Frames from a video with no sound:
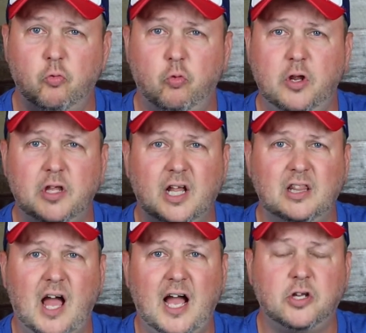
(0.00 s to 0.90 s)
Really a
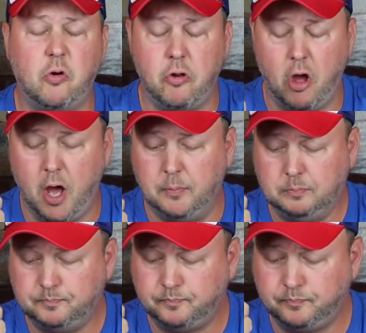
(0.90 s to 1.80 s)
lot going
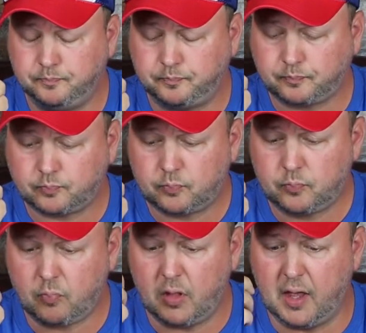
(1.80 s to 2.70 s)
on,
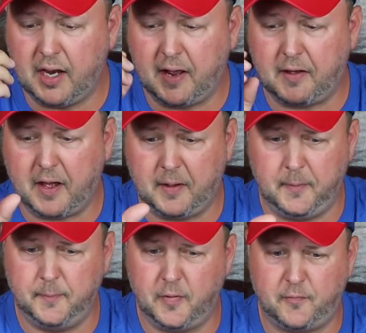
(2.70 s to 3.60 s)
and
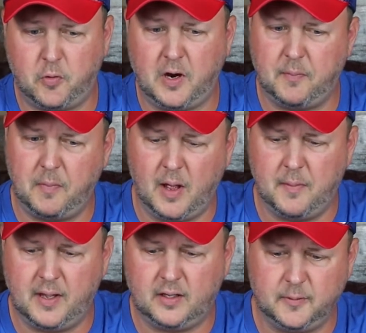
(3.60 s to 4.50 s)
I before I
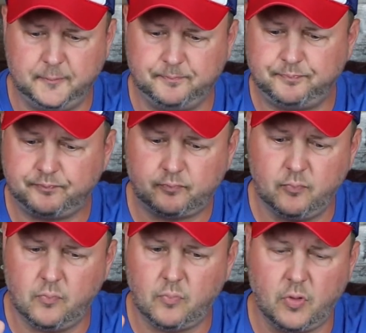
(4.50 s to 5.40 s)
make
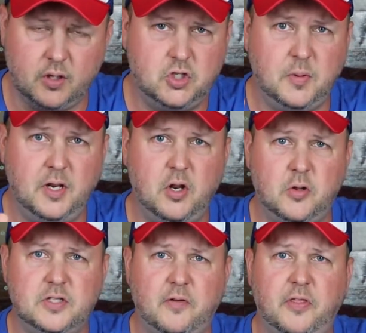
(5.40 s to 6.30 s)
too many
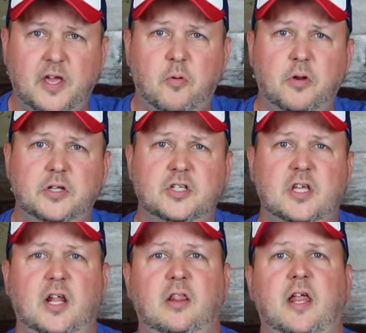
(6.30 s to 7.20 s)
notes, I think I want to just
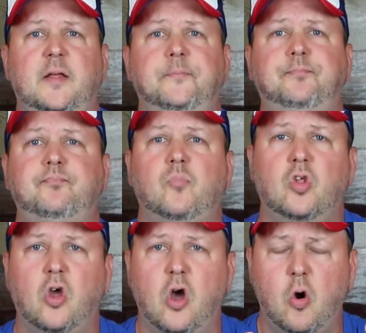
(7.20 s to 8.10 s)
kind of let it
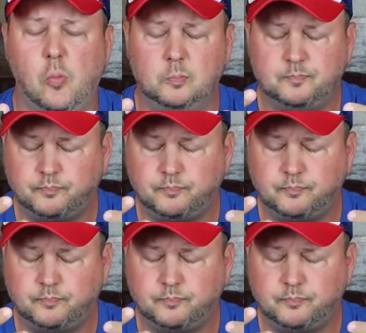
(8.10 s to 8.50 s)
go